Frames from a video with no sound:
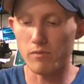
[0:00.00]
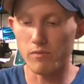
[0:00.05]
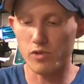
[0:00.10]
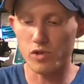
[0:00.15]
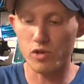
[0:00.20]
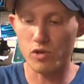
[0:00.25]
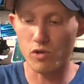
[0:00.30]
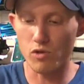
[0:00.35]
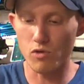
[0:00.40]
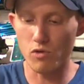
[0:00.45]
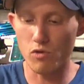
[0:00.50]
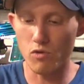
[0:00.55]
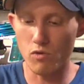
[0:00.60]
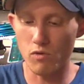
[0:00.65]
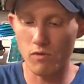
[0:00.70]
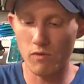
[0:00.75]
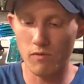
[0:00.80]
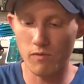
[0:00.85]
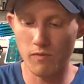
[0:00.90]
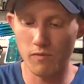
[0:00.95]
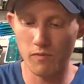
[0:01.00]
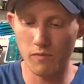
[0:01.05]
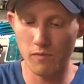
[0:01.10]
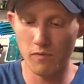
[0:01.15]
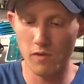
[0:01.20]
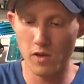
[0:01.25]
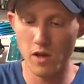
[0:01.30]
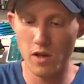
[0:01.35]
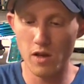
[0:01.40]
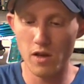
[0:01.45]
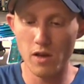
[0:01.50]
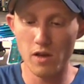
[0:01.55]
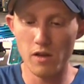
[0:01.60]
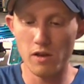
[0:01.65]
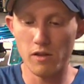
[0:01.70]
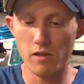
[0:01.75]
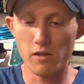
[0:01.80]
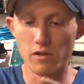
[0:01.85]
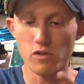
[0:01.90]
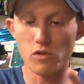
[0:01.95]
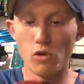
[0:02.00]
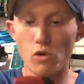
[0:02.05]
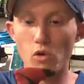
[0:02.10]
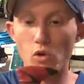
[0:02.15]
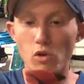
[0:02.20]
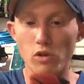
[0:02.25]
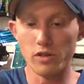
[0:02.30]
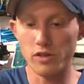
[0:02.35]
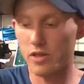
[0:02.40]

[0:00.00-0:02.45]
so this whole